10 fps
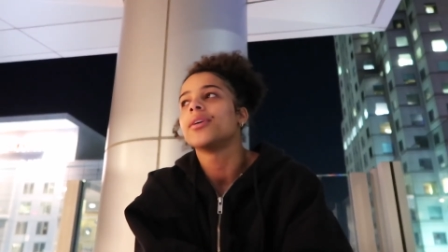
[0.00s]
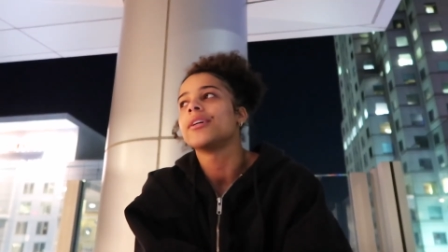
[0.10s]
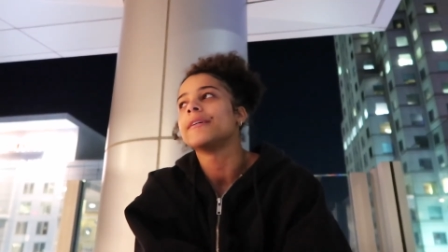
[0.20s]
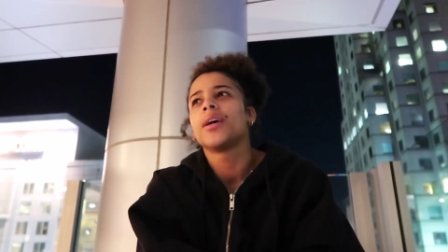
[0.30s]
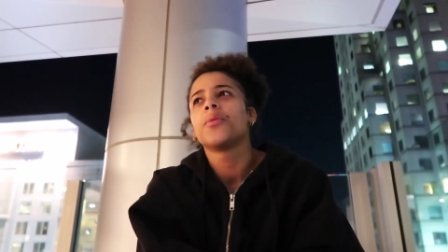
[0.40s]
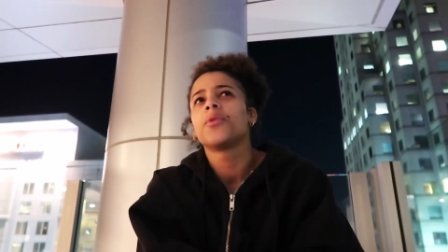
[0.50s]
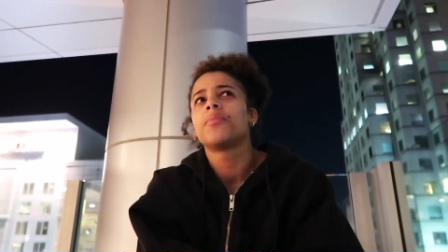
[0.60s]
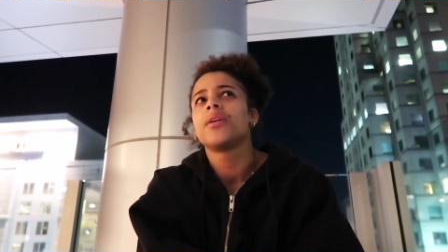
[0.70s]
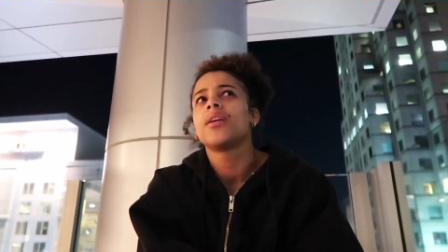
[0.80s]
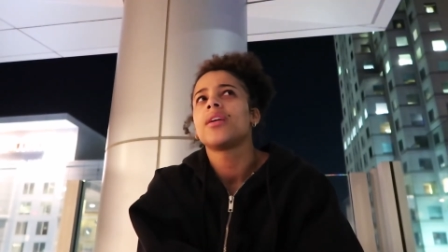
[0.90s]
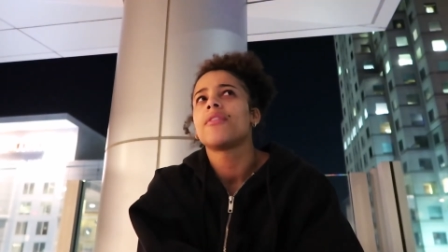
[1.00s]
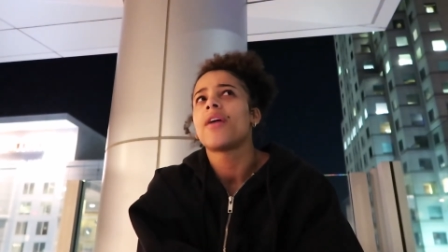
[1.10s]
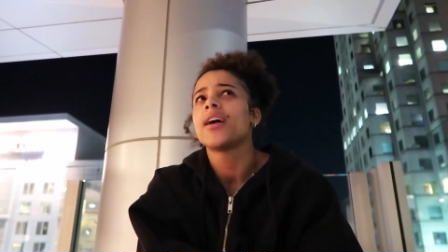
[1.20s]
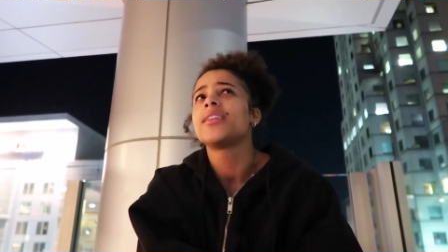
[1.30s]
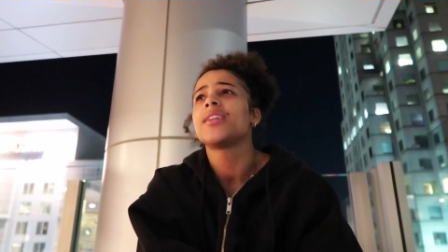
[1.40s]
But it would be, if
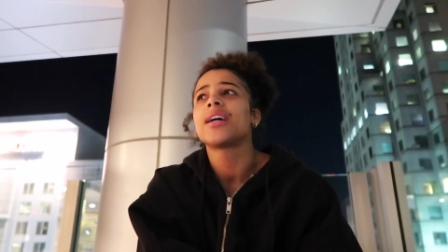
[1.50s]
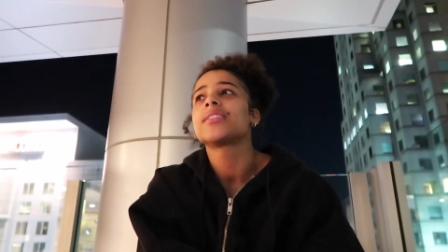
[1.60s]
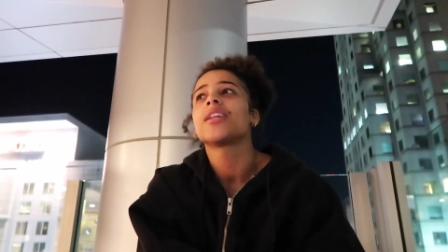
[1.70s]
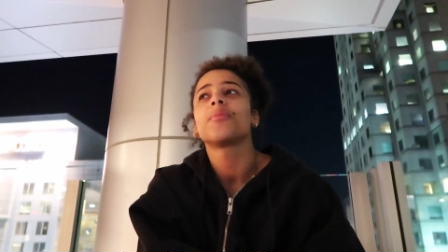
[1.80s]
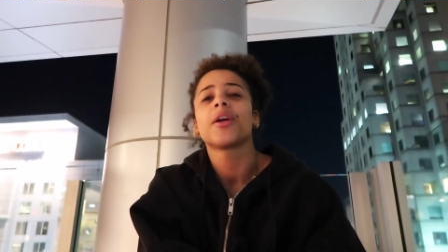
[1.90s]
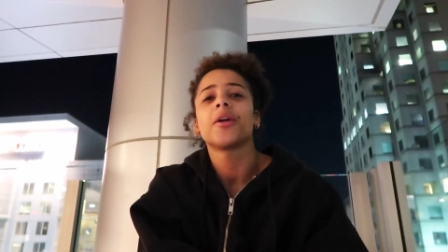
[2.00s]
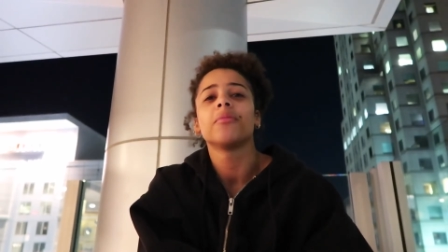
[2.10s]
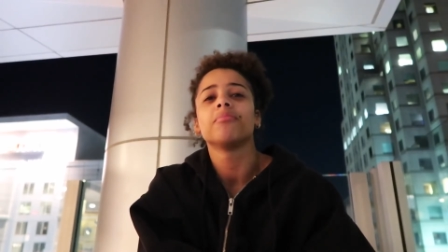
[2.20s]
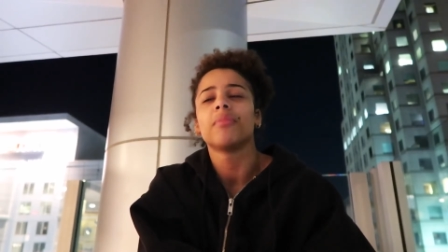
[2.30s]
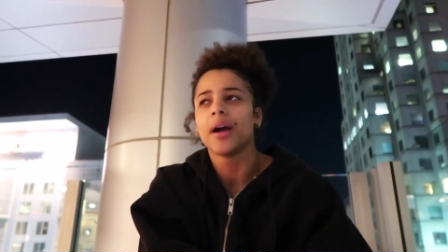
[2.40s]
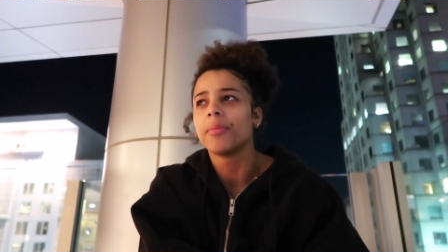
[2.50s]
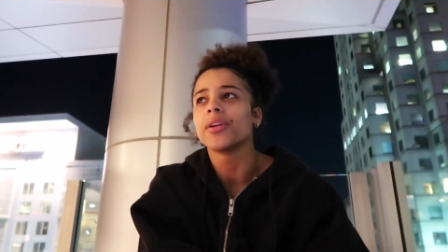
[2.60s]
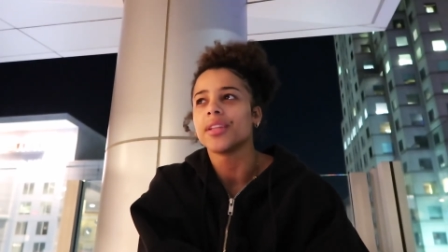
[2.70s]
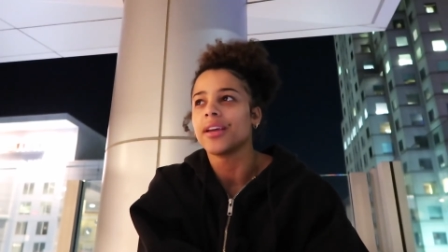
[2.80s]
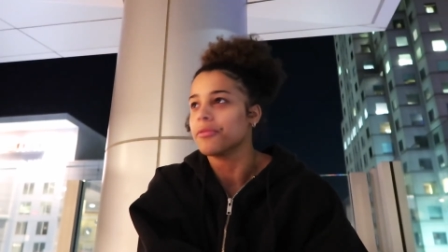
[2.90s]
I did not celebrate my
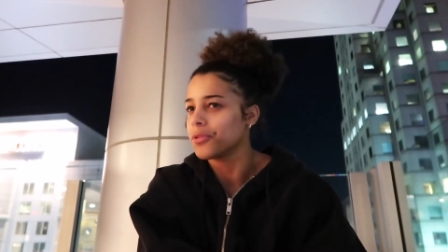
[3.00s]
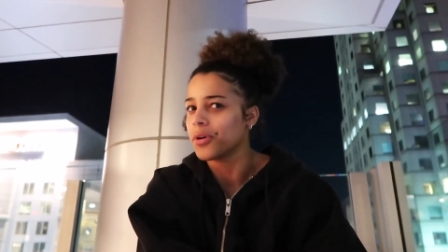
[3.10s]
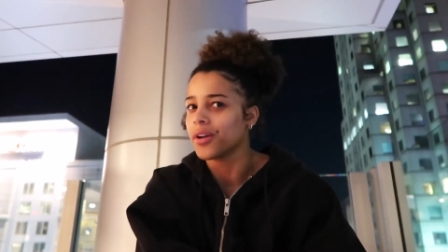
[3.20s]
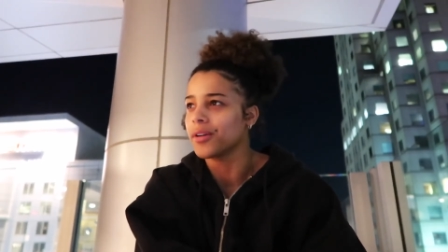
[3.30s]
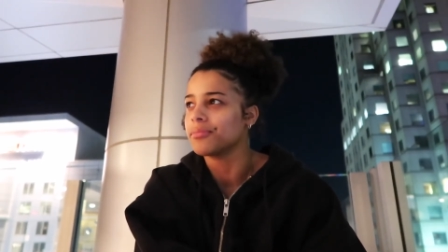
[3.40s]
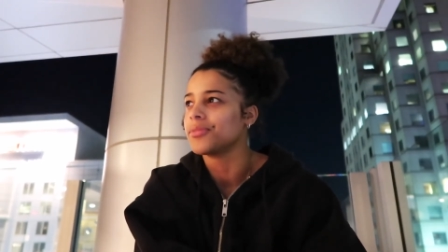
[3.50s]
birthday in Florida,